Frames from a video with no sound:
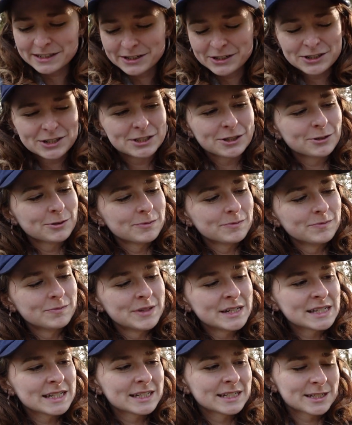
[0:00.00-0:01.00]
you're still
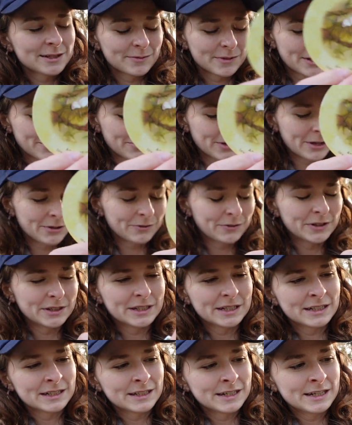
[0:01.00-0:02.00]
missing something, without
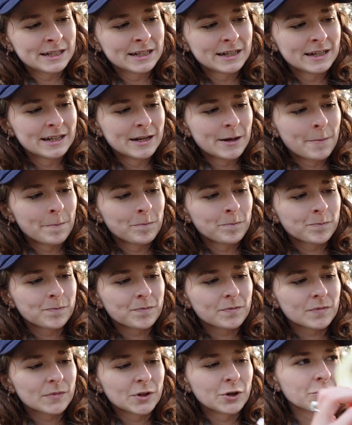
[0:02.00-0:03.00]
feeling like,
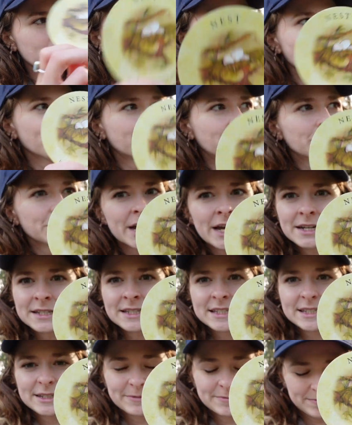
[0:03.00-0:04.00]
you know, you want a full nest.